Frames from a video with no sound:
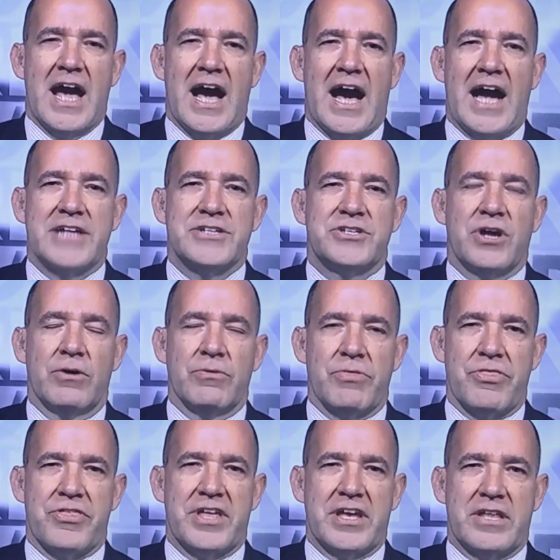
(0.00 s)
I
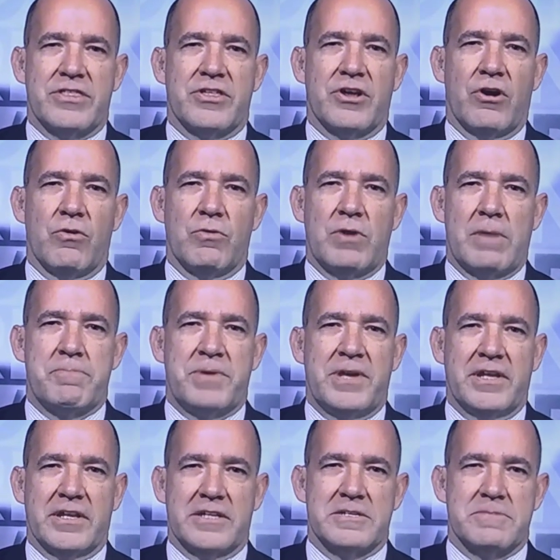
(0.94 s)
don't think, though,
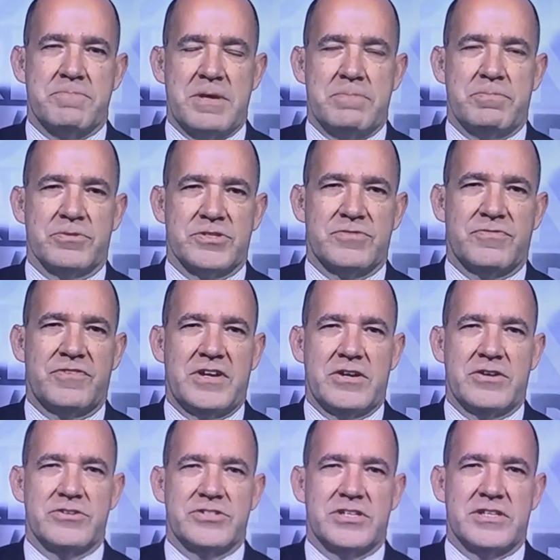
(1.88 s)
appealing to people's
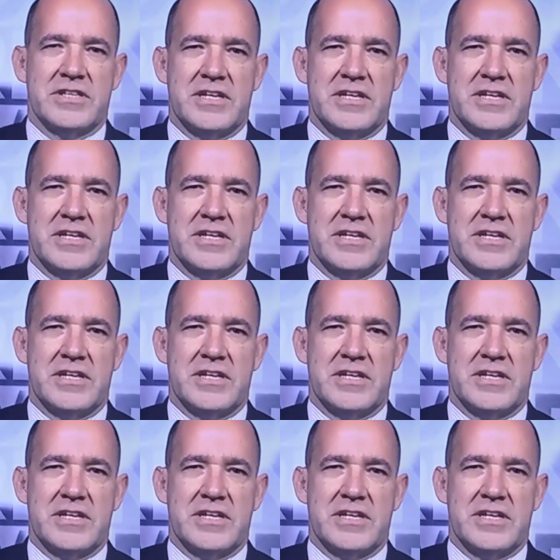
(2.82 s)
fears in